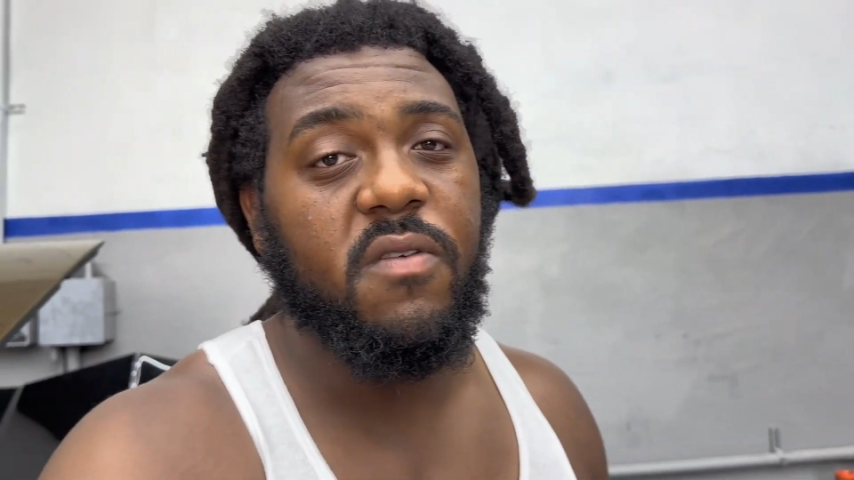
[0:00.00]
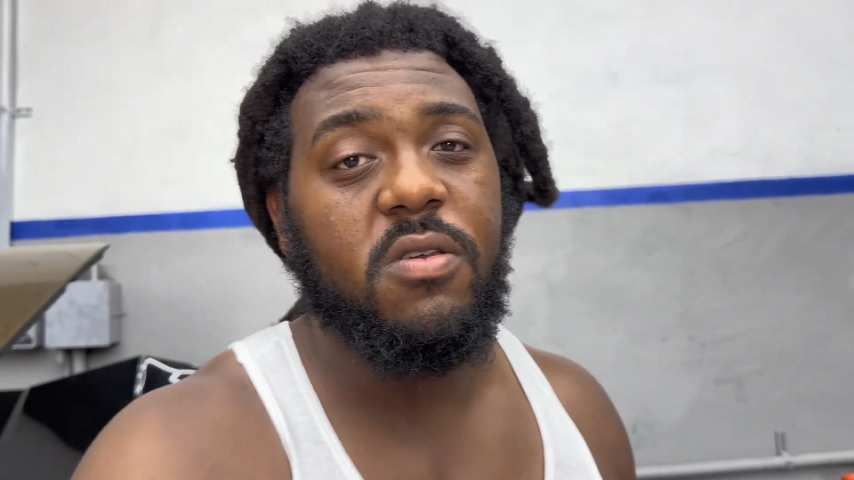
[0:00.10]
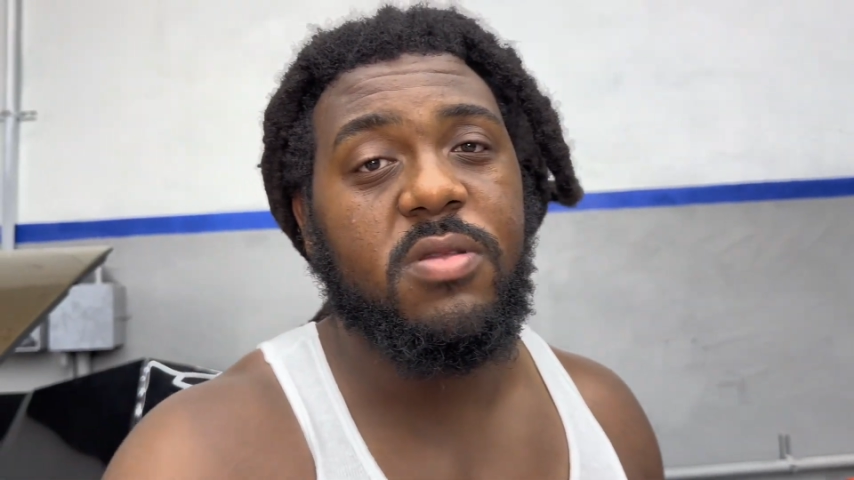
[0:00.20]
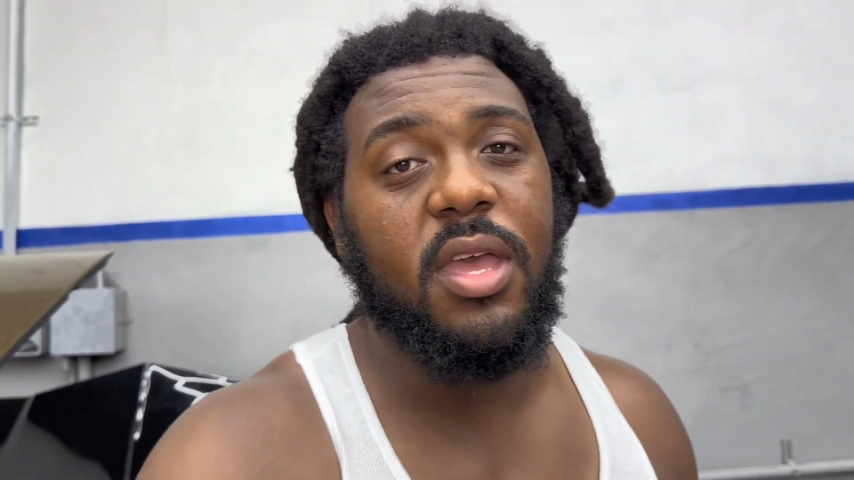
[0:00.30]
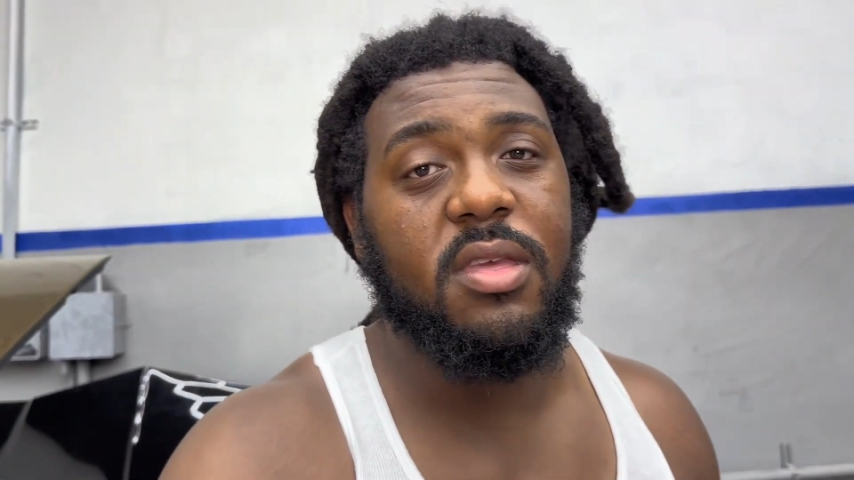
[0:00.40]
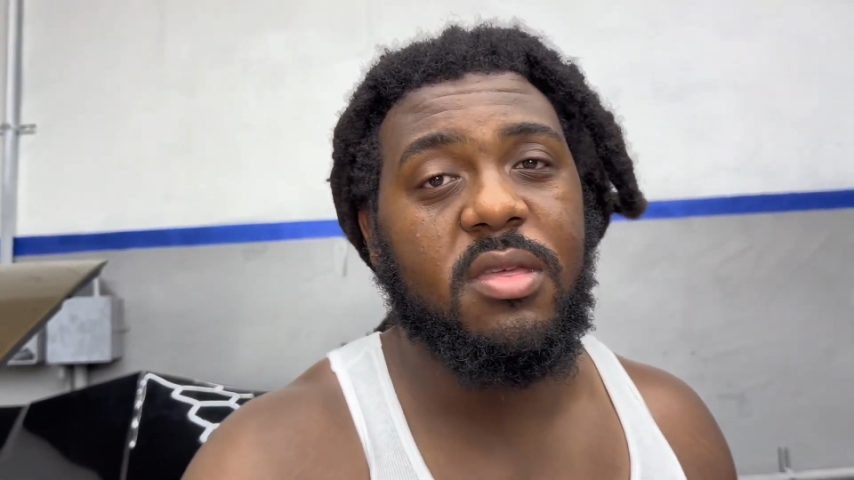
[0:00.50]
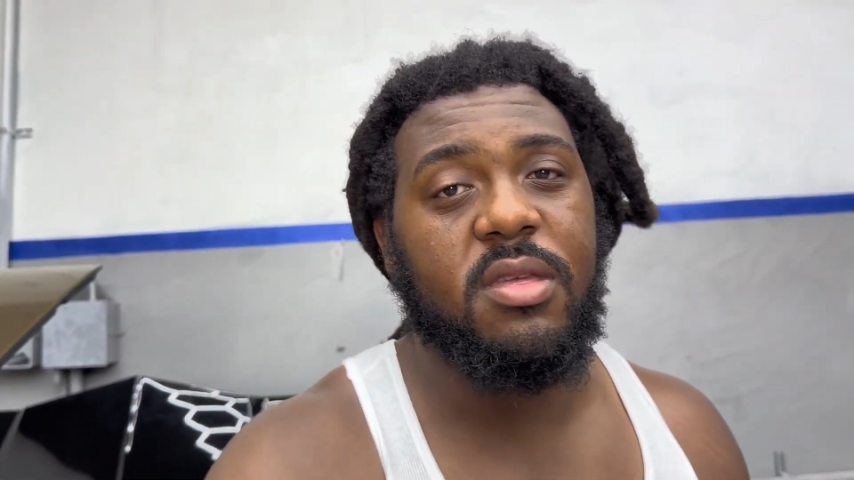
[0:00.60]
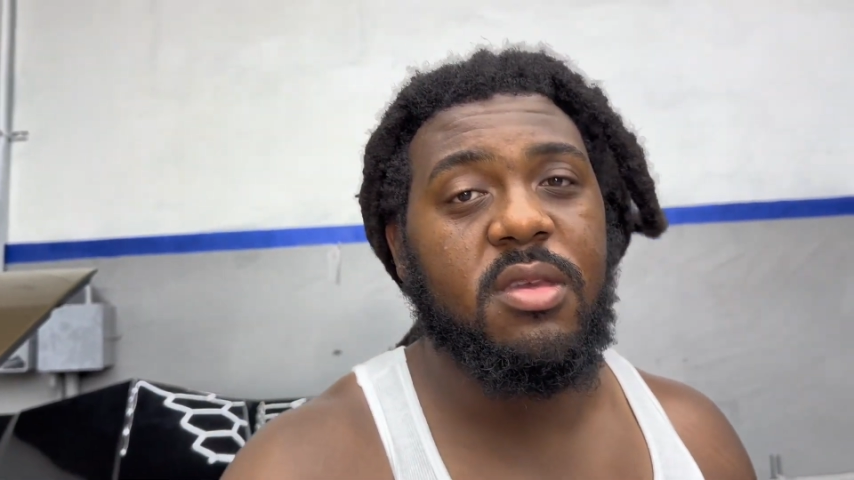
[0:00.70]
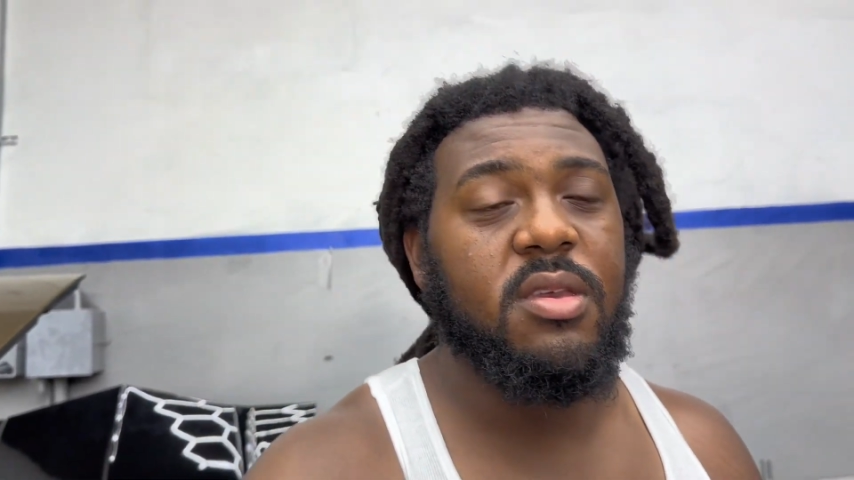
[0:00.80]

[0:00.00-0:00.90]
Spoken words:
for your Dayton's.